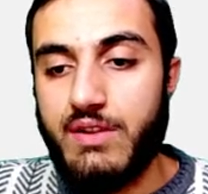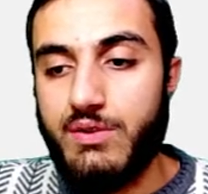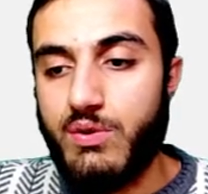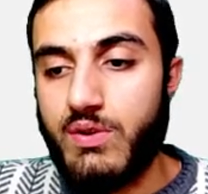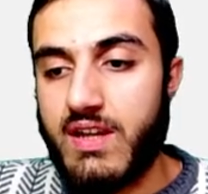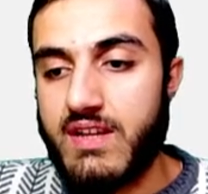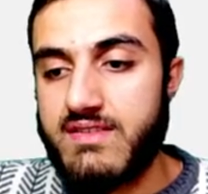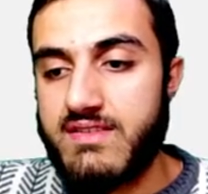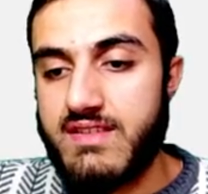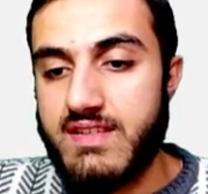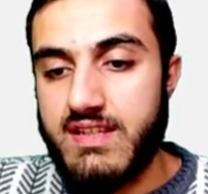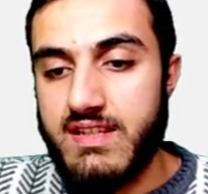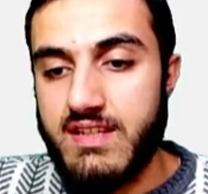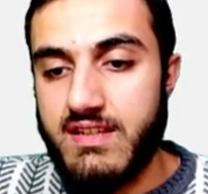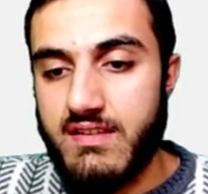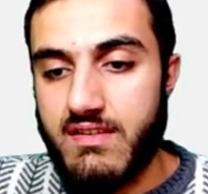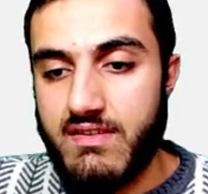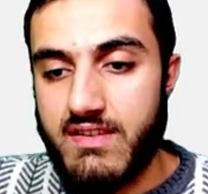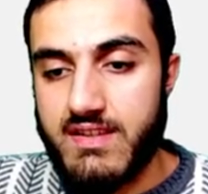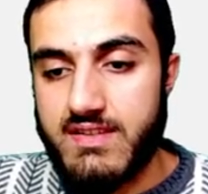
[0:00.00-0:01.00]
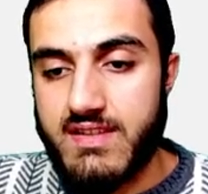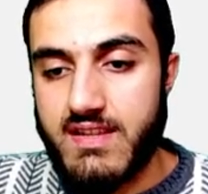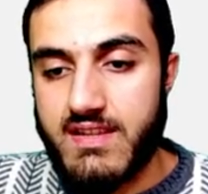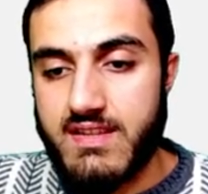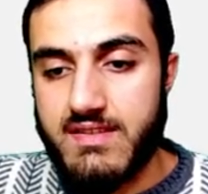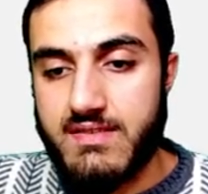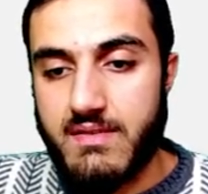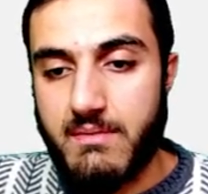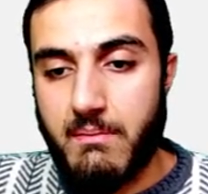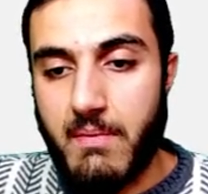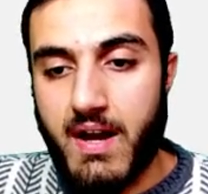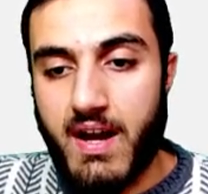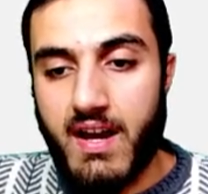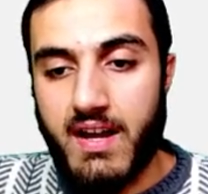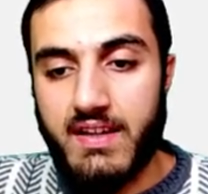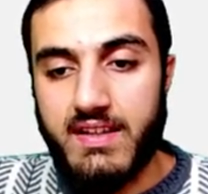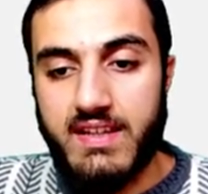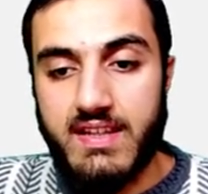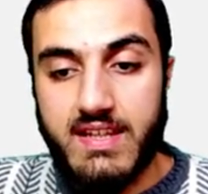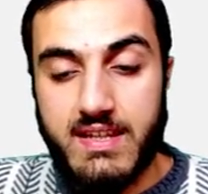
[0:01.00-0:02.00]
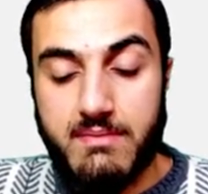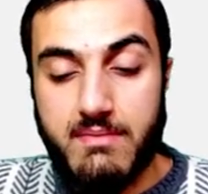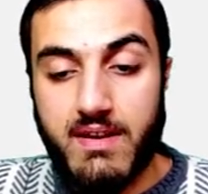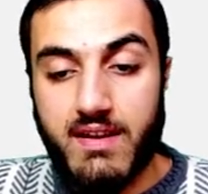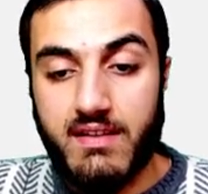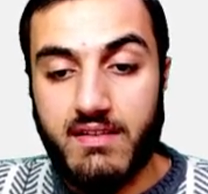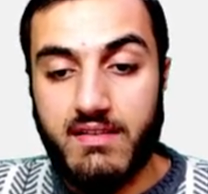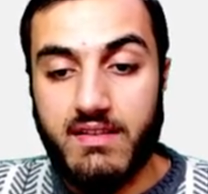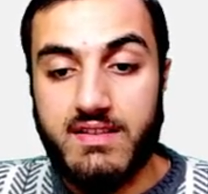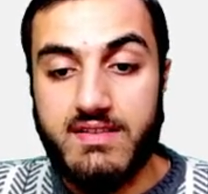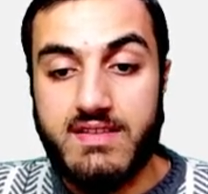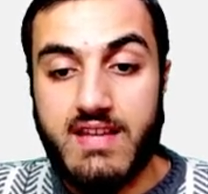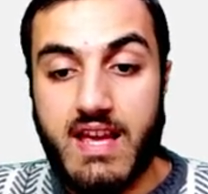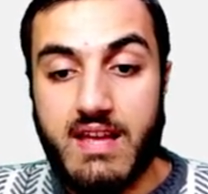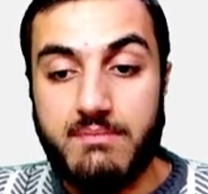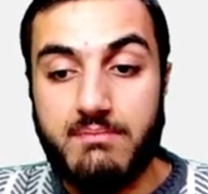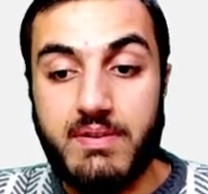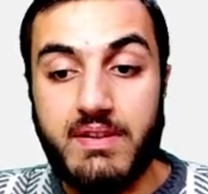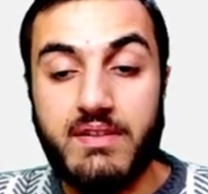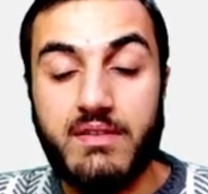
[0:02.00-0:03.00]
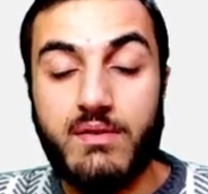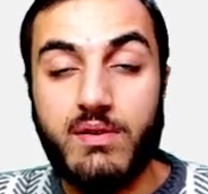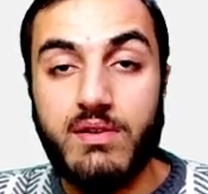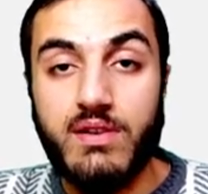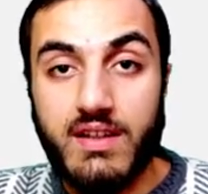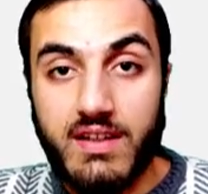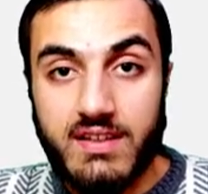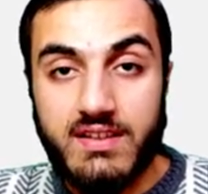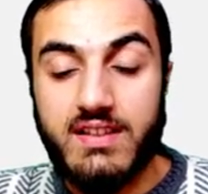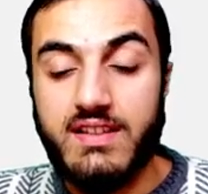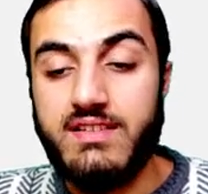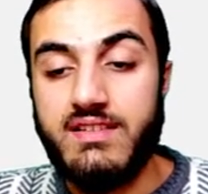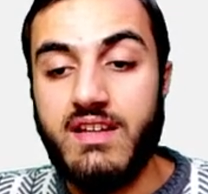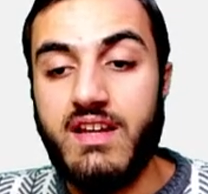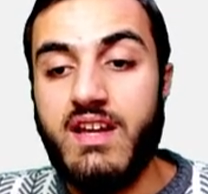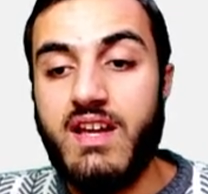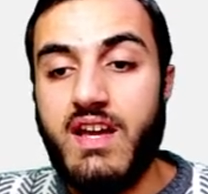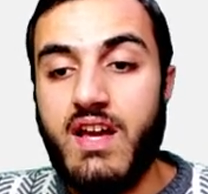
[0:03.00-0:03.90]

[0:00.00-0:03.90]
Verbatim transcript: and you can see this is my email it had been collected